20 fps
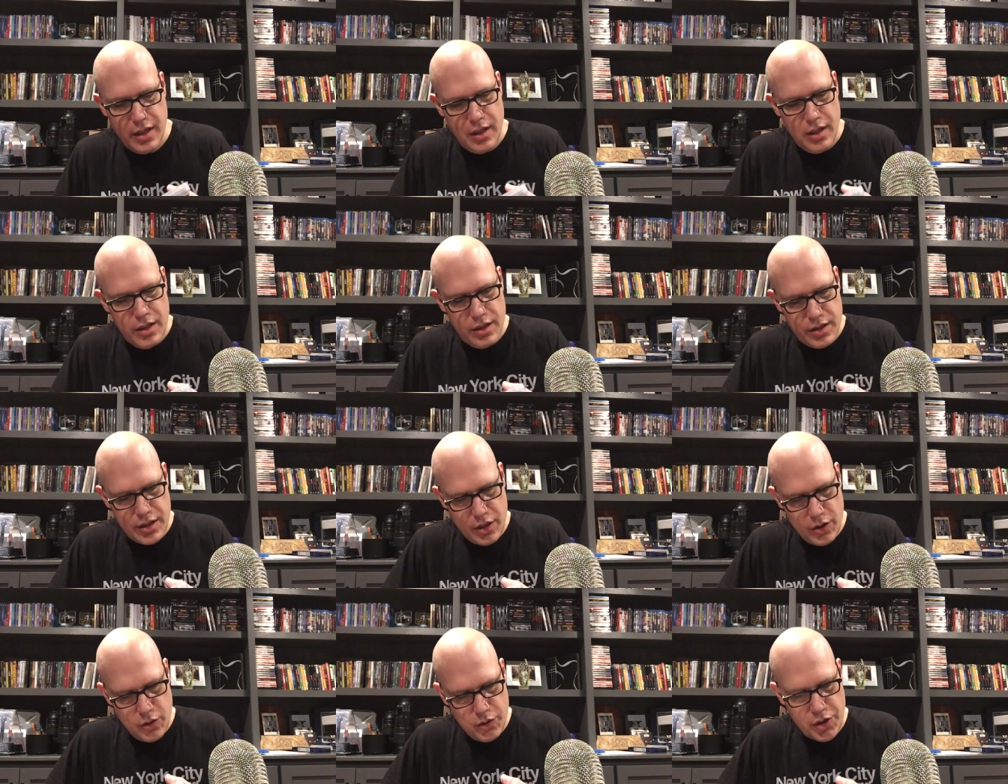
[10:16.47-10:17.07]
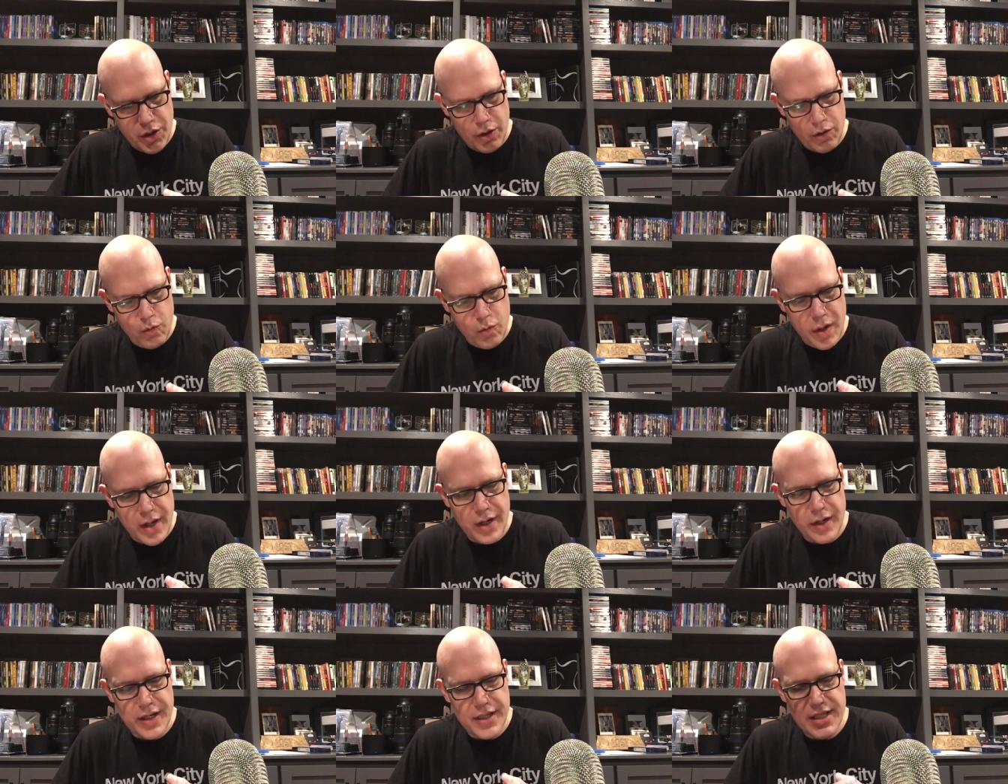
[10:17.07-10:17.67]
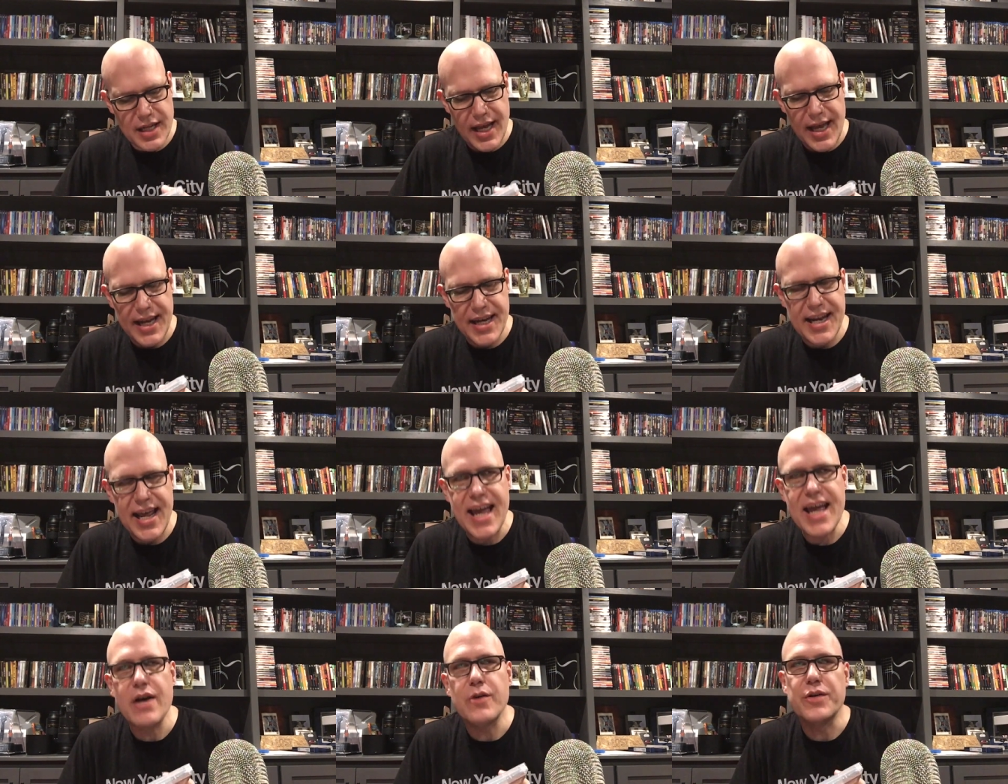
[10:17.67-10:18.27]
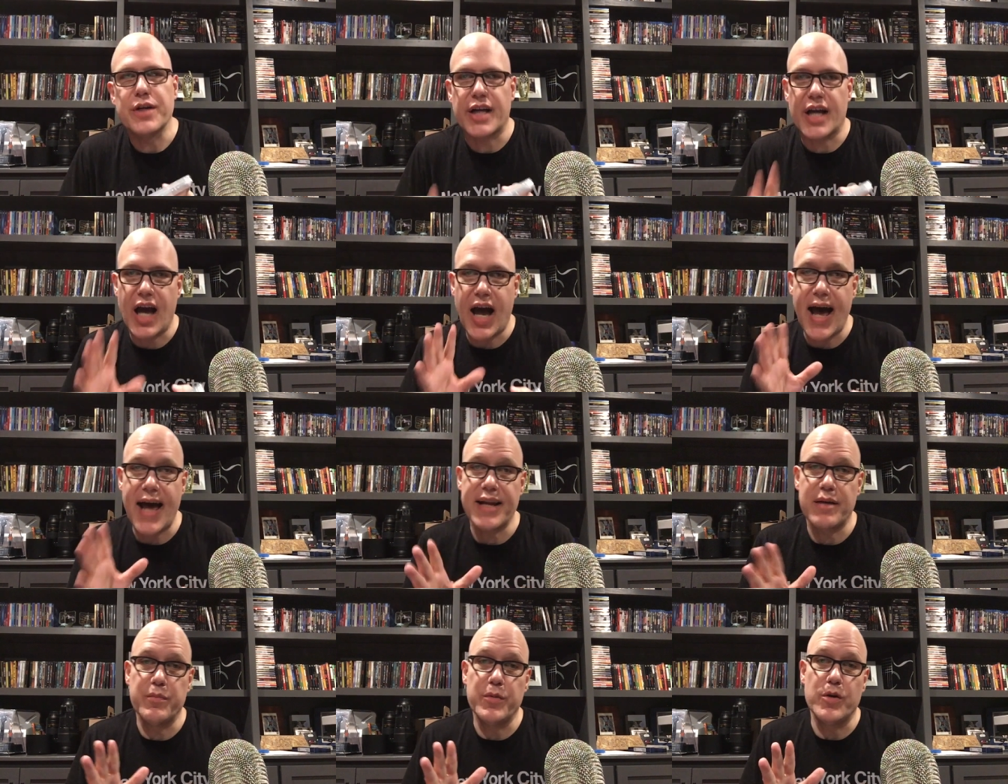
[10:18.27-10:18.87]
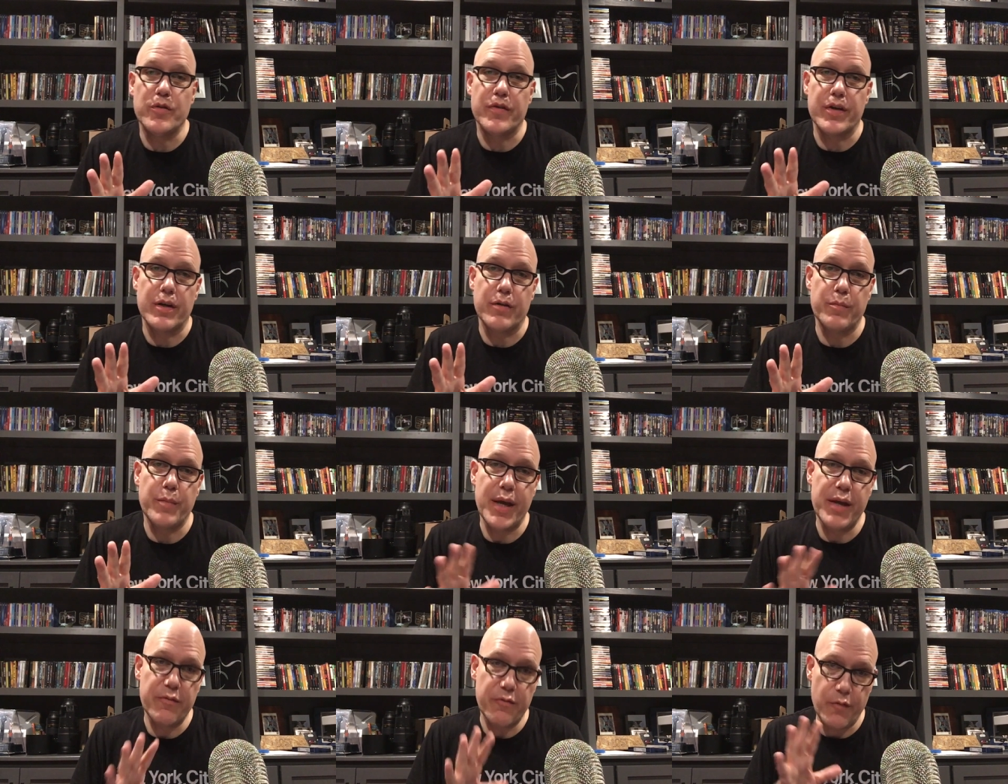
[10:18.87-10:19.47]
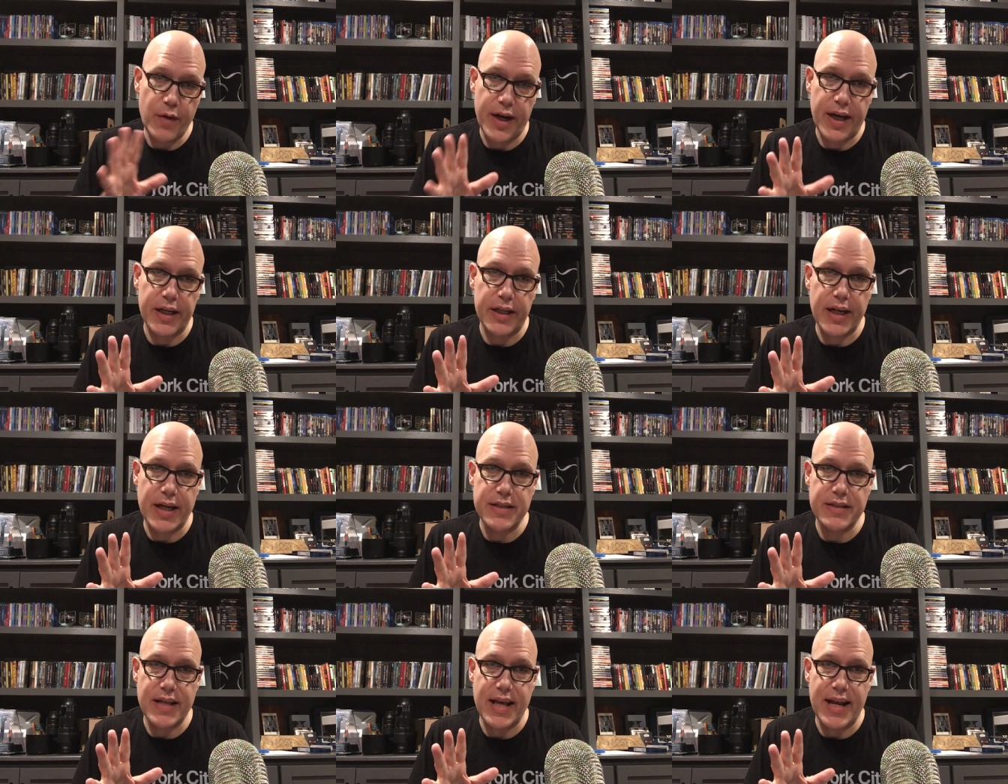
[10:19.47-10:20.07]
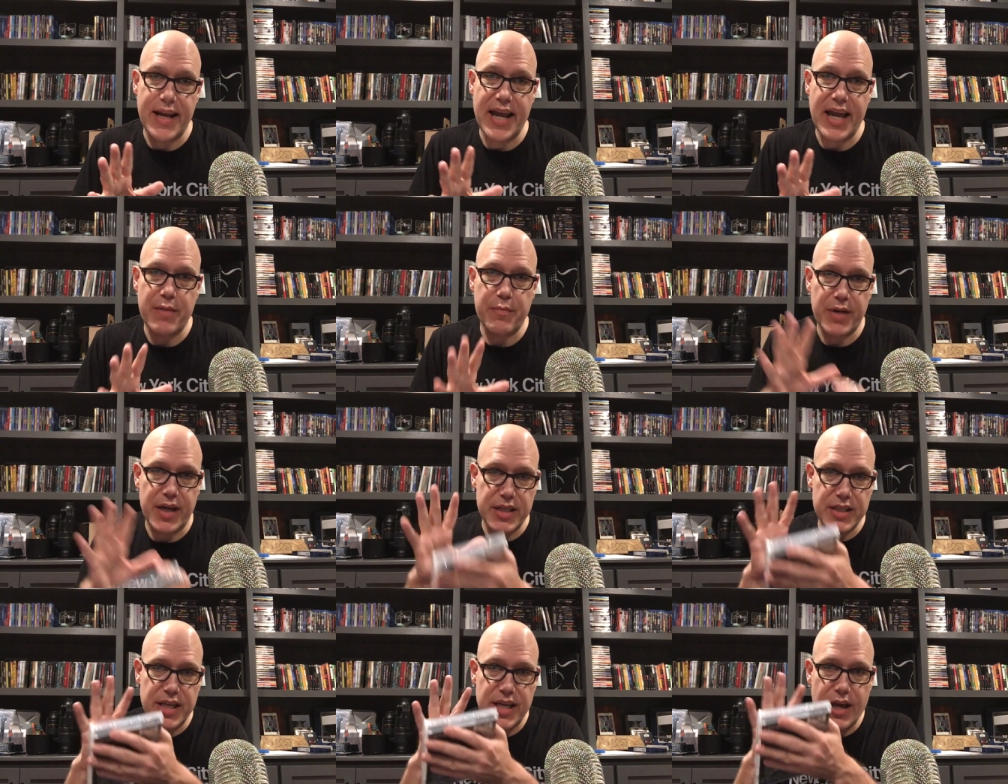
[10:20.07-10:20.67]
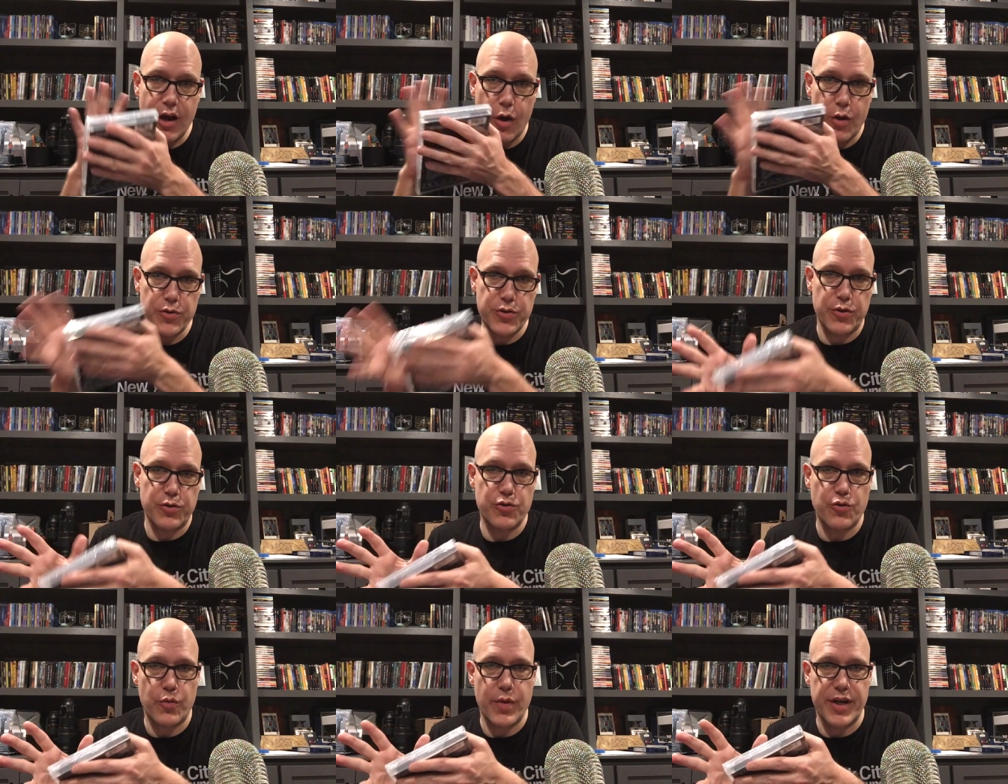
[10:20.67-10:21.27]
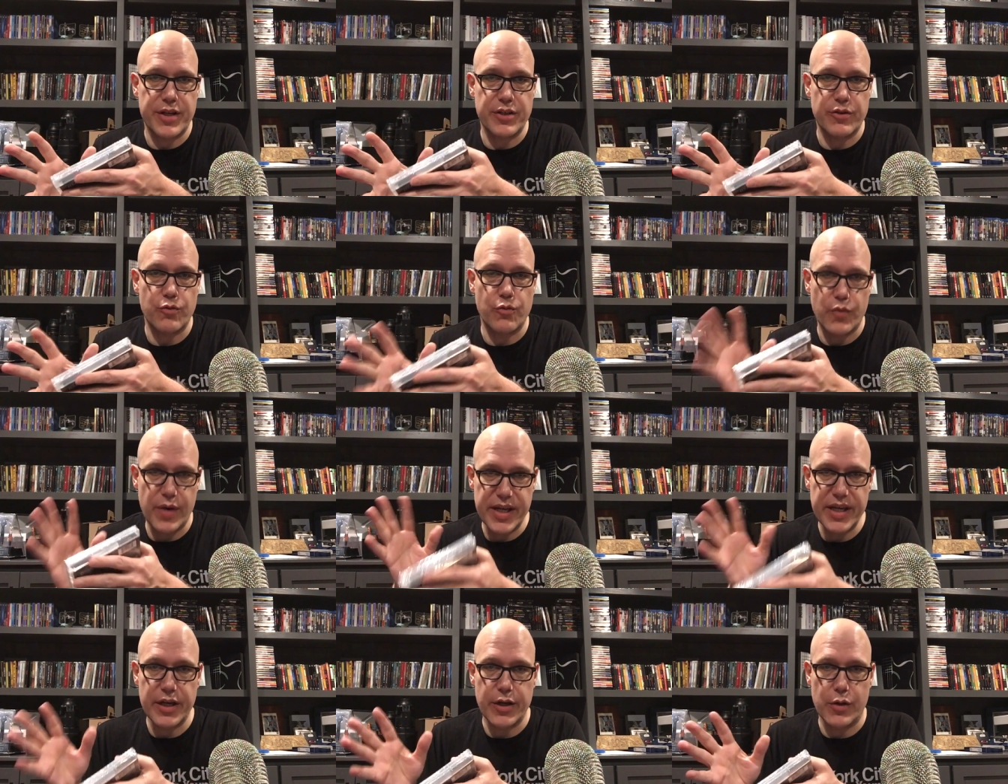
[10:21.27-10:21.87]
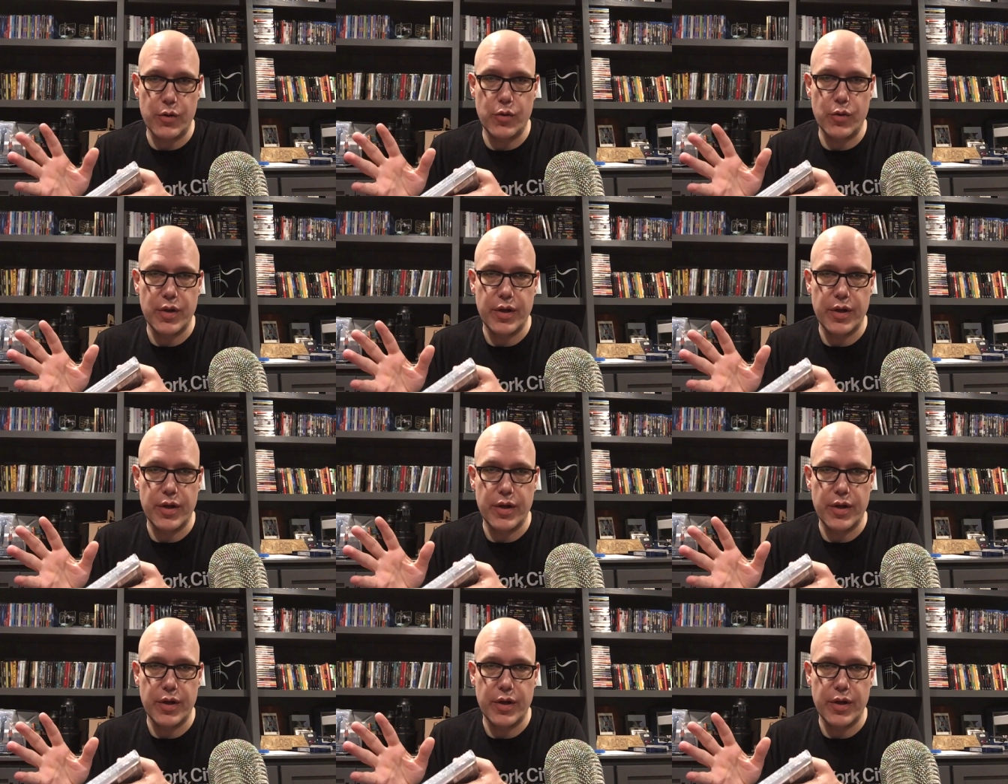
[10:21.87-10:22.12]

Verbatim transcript: So, Dark Water is a Hideo Nakata movie. You may recognize that name because he also directed Ringu.